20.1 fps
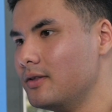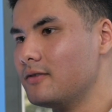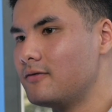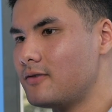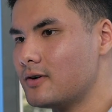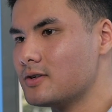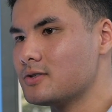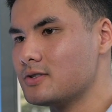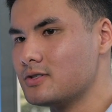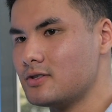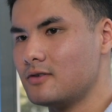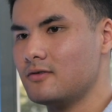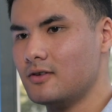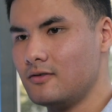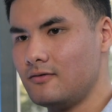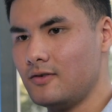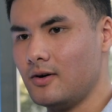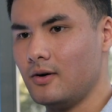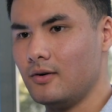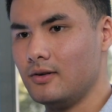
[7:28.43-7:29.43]
The first one's over the
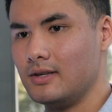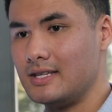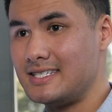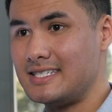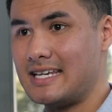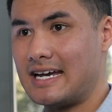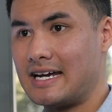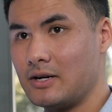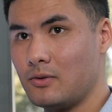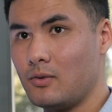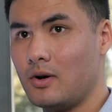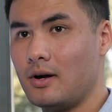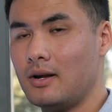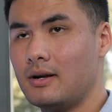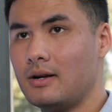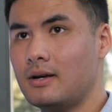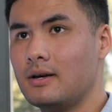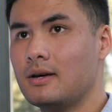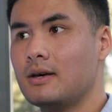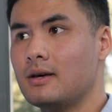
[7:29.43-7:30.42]
phone. The second
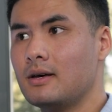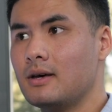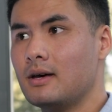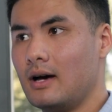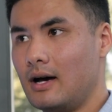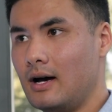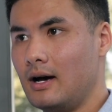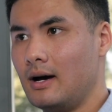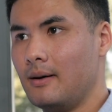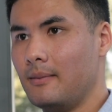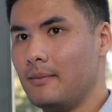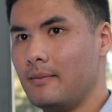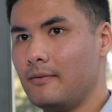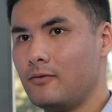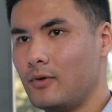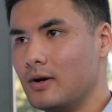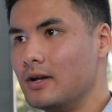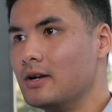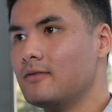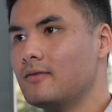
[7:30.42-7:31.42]
one um,
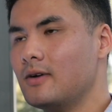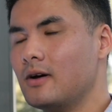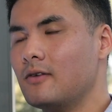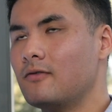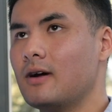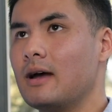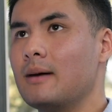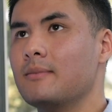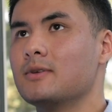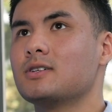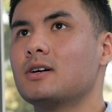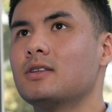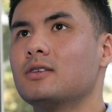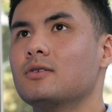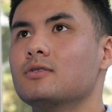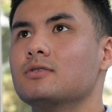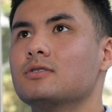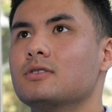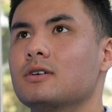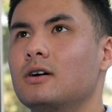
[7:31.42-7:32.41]
for for Amazon, there
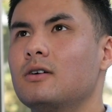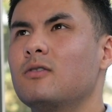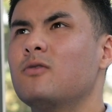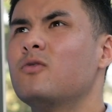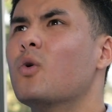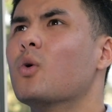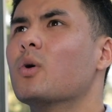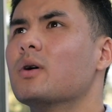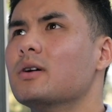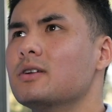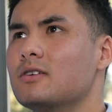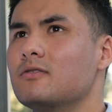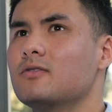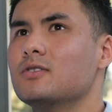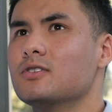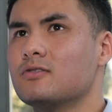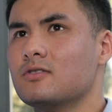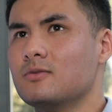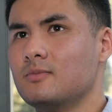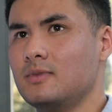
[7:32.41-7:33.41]
was uh, four
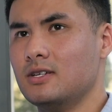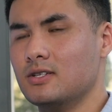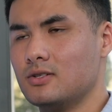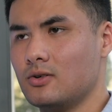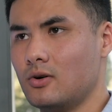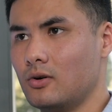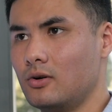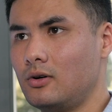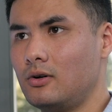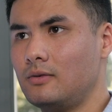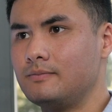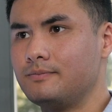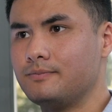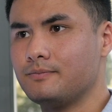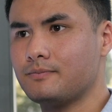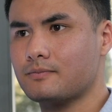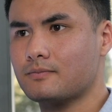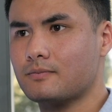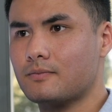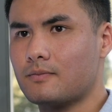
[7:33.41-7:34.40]
interviews for me in total.
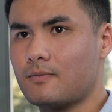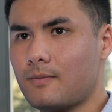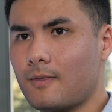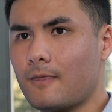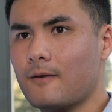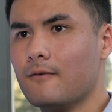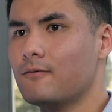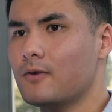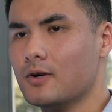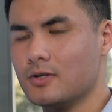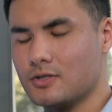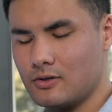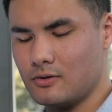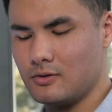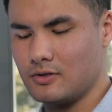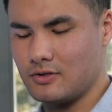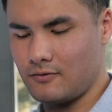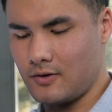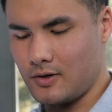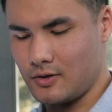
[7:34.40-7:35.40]
First one
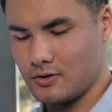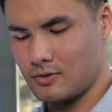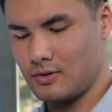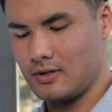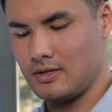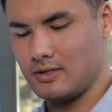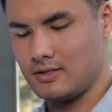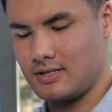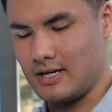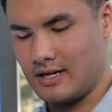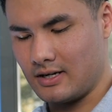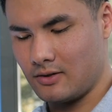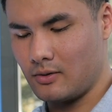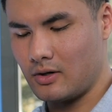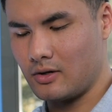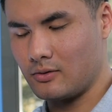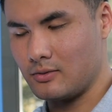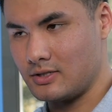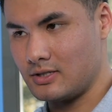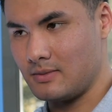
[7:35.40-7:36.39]
was phone screen. Second
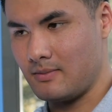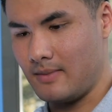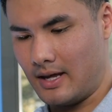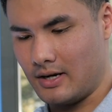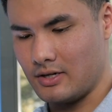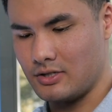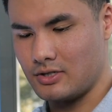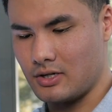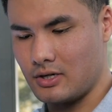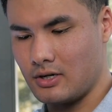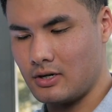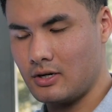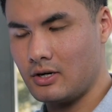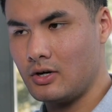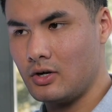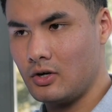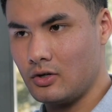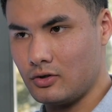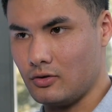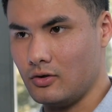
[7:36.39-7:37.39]
one was the manager.
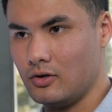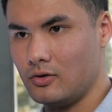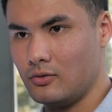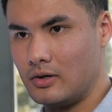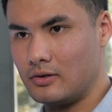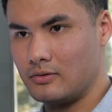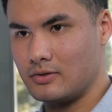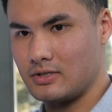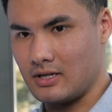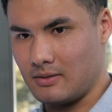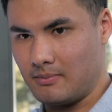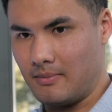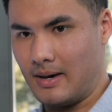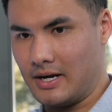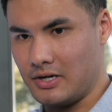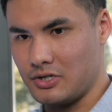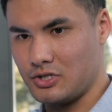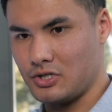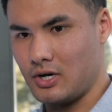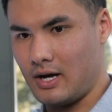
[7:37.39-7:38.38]
Third one was like
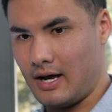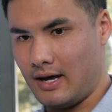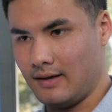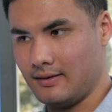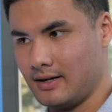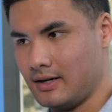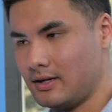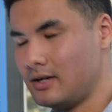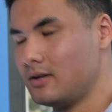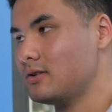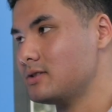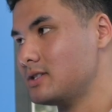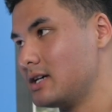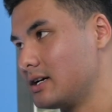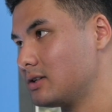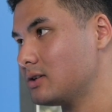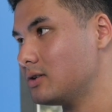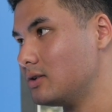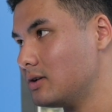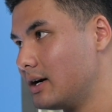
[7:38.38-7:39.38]
manager and like another
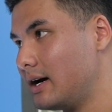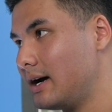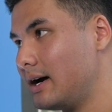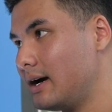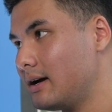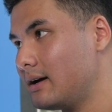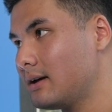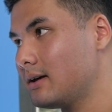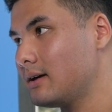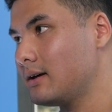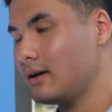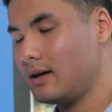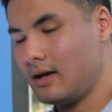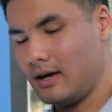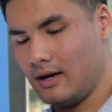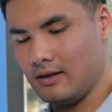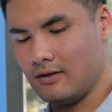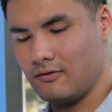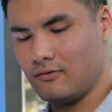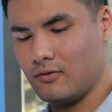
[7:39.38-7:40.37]
technical guy
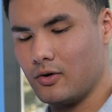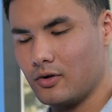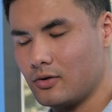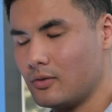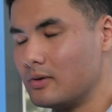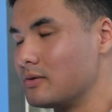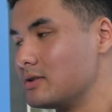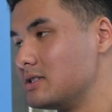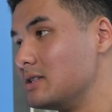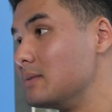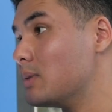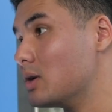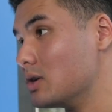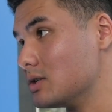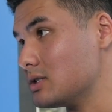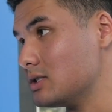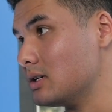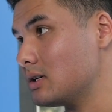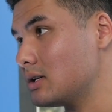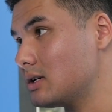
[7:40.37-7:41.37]
and then fourth one was in
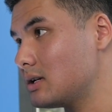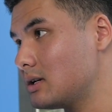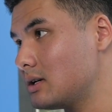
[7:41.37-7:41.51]
person.